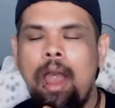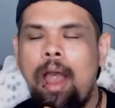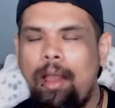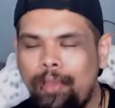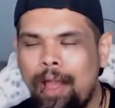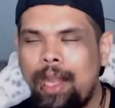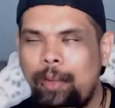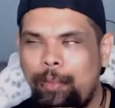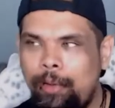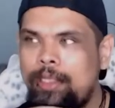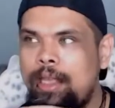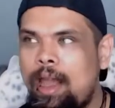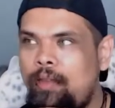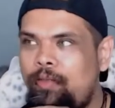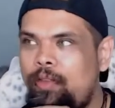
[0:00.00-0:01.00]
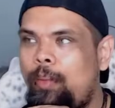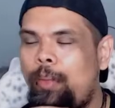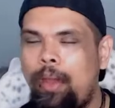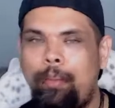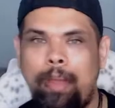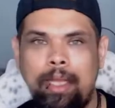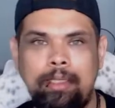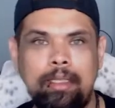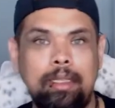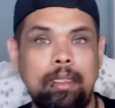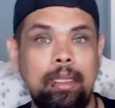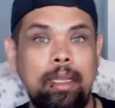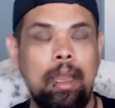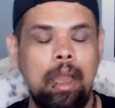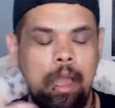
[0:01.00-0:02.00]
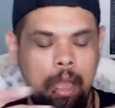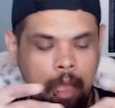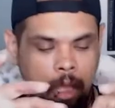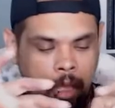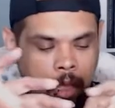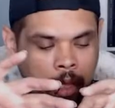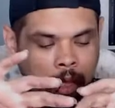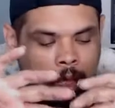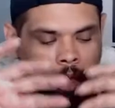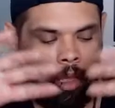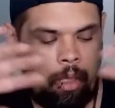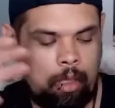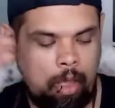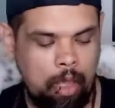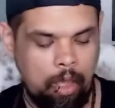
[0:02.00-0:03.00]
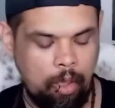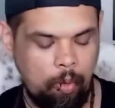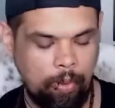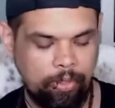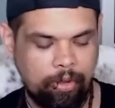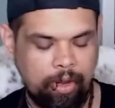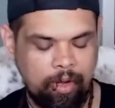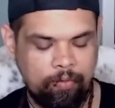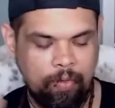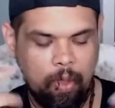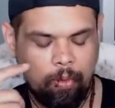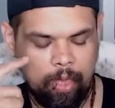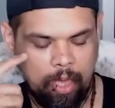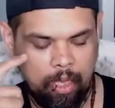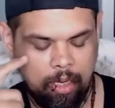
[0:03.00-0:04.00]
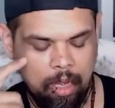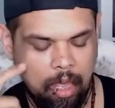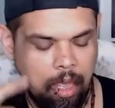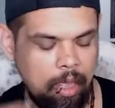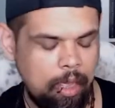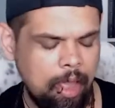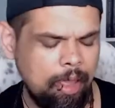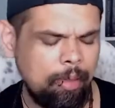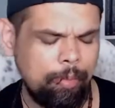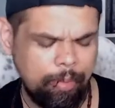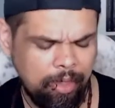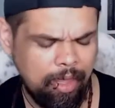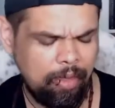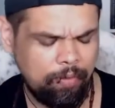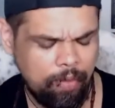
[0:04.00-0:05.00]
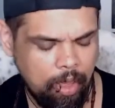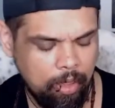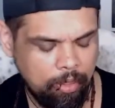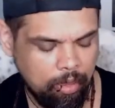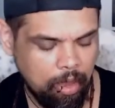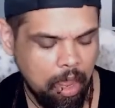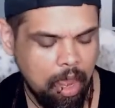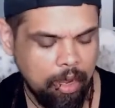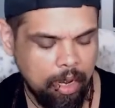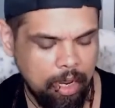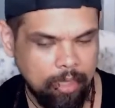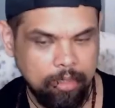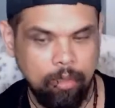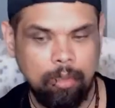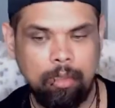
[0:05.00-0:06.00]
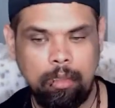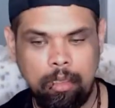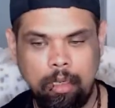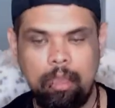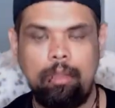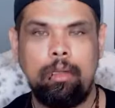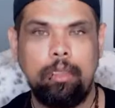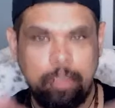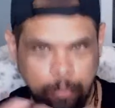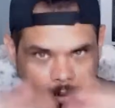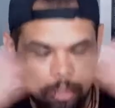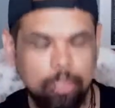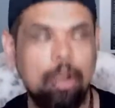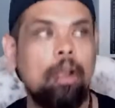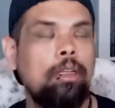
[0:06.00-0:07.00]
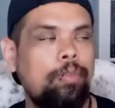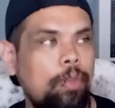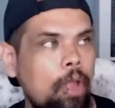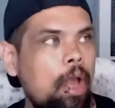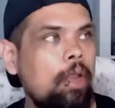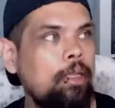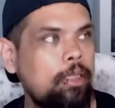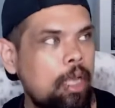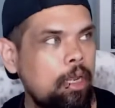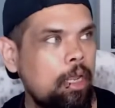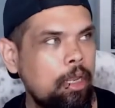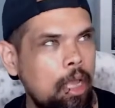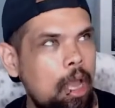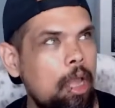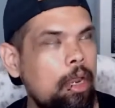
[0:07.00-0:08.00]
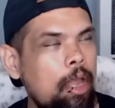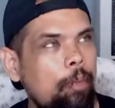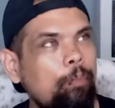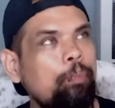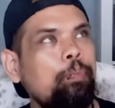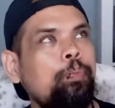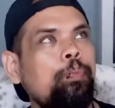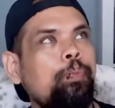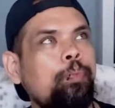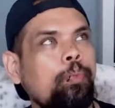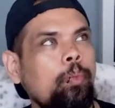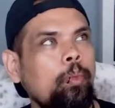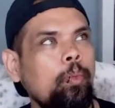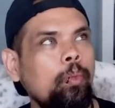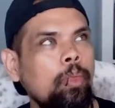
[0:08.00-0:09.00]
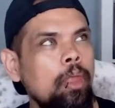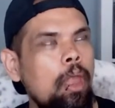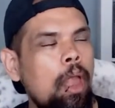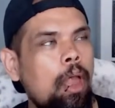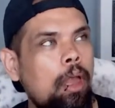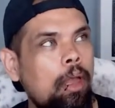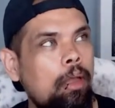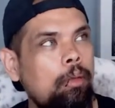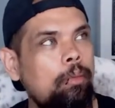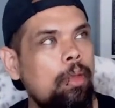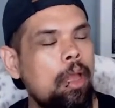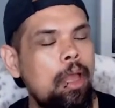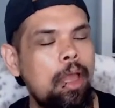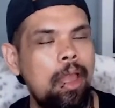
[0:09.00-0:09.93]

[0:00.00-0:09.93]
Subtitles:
A lot of books have it, but basically, when they're invoking, I believe, the goddess, or they're doing the charge of the goddess, yada yada yada,